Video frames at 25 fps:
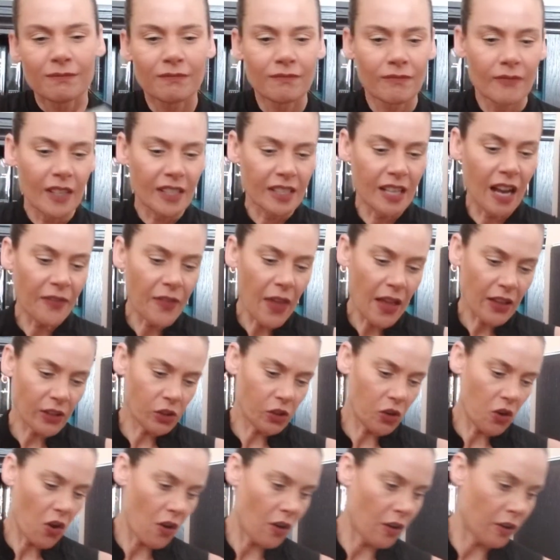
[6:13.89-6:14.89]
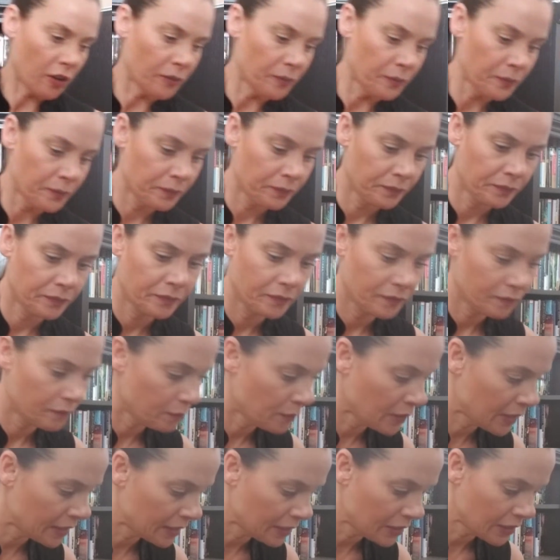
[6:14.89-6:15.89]
It's not that strong,
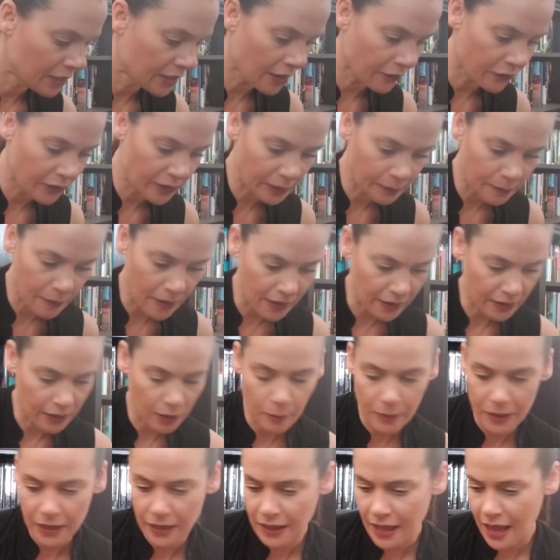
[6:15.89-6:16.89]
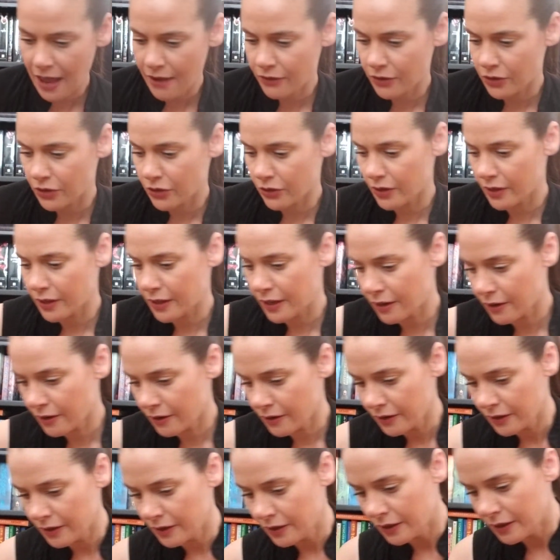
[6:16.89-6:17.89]
but you can definitely smell a little bit of lavender in there.
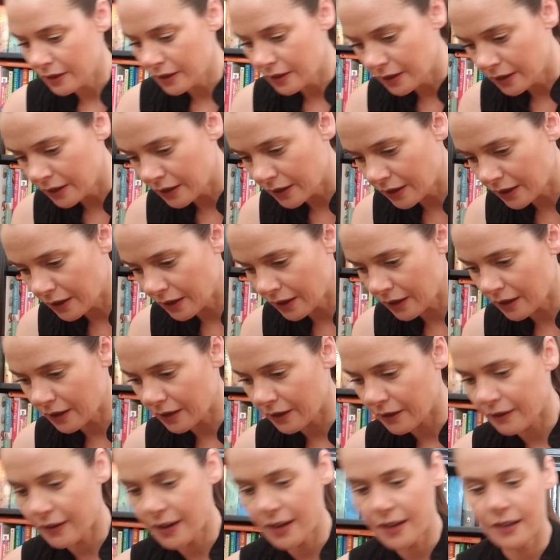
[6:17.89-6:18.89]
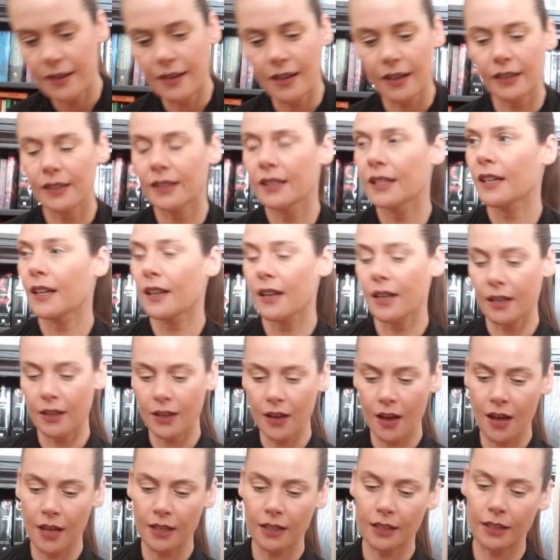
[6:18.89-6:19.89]
All right, next thing I
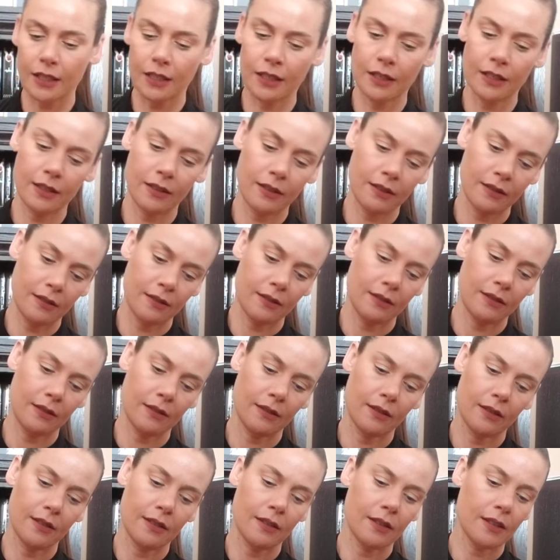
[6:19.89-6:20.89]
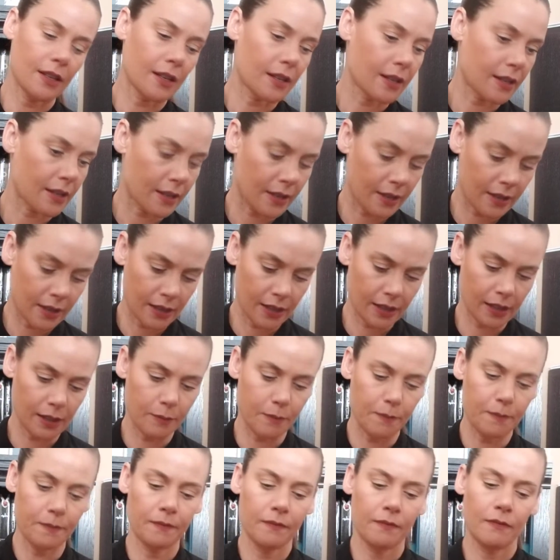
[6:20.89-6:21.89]
got is
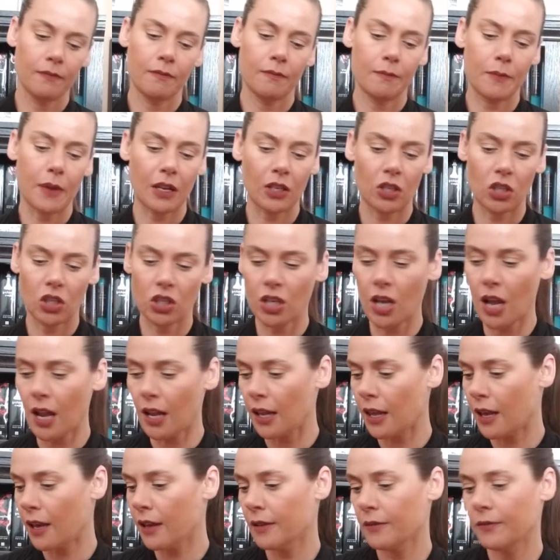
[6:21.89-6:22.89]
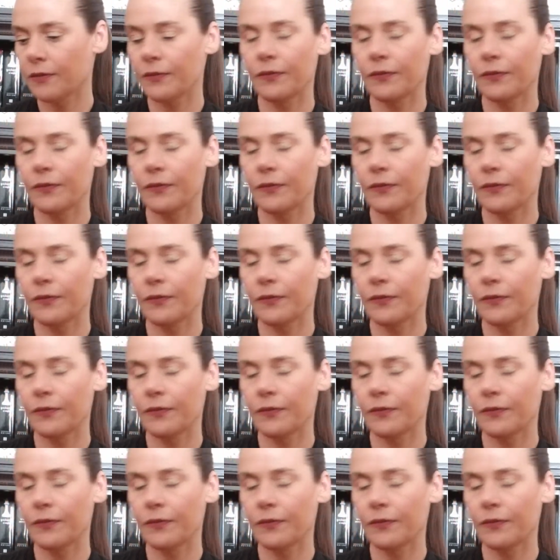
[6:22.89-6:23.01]
by Chella.